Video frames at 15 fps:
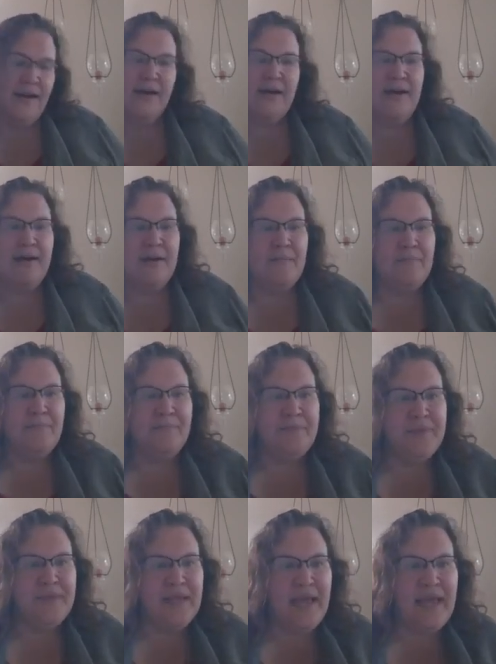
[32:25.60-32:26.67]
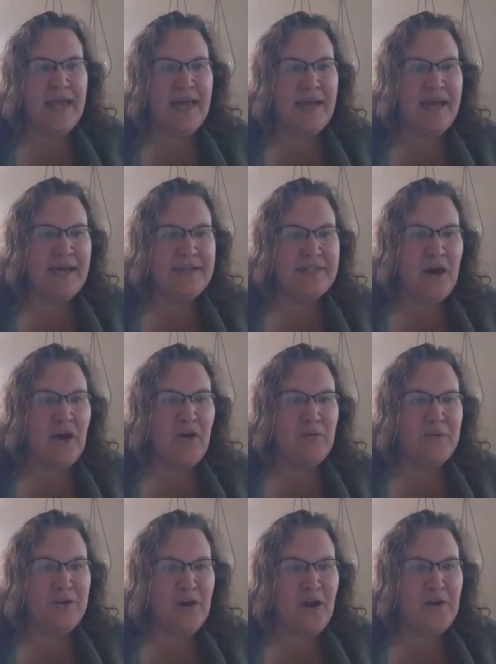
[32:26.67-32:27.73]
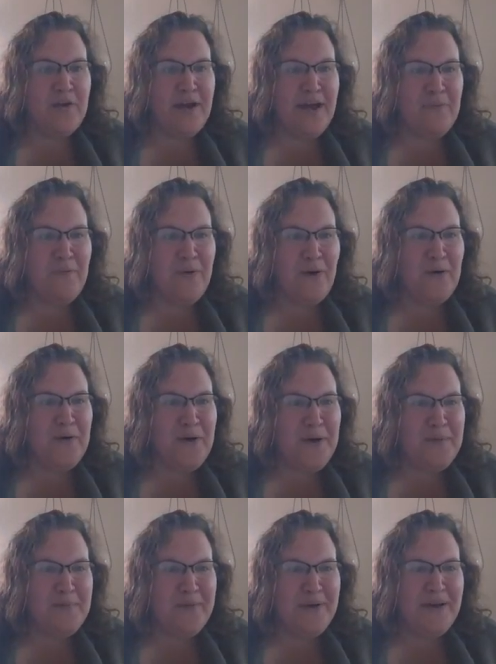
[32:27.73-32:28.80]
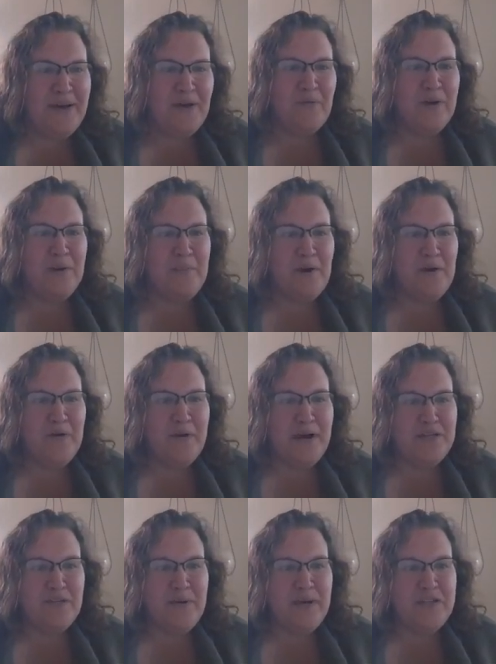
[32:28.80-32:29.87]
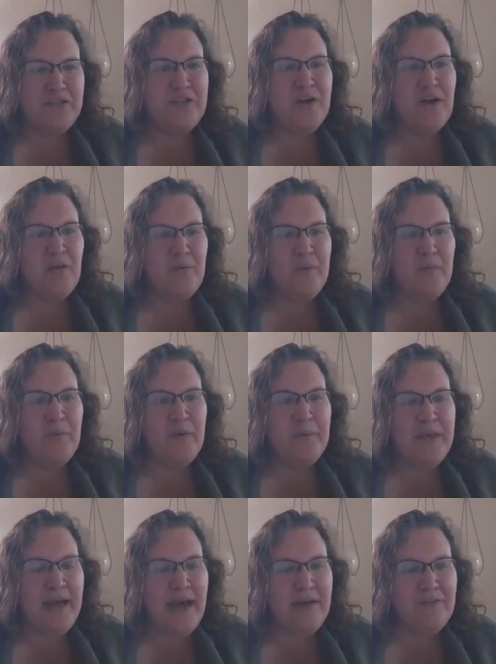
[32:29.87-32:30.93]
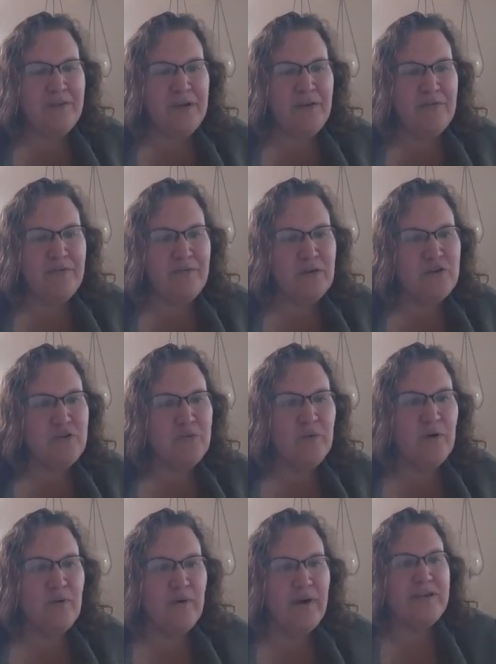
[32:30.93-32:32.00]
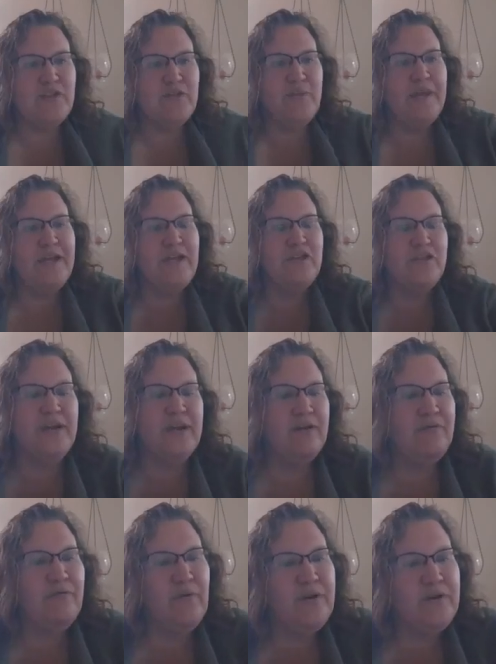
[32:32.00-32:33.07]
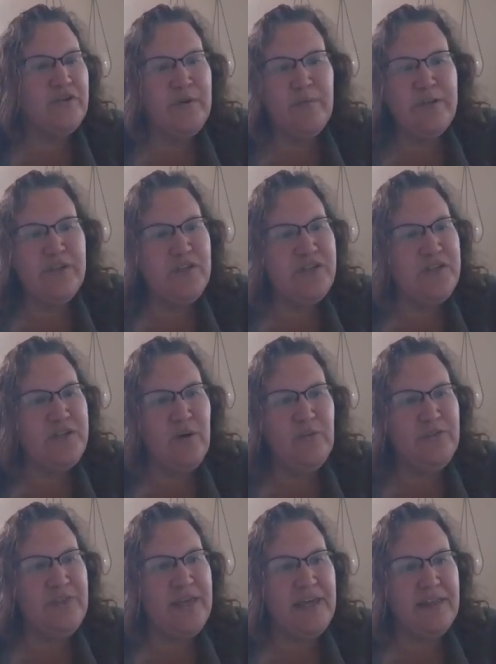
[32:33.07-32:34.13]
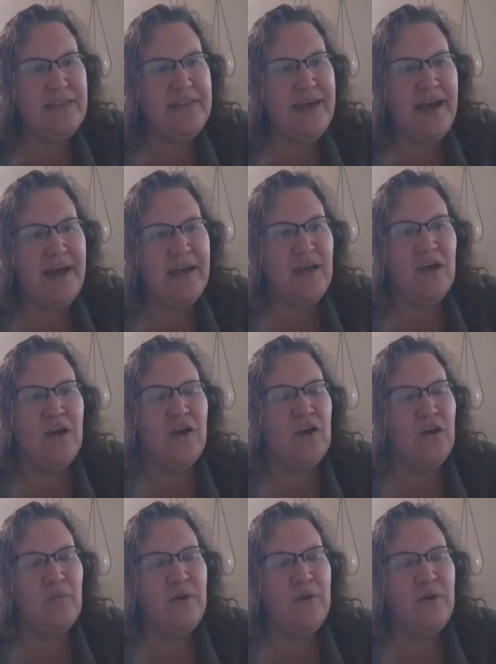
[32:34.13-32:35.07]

Um, and uh, Nara, welcome. What about graduation? Are We will be having a virtual graduation. Unfortunately, we just don't think that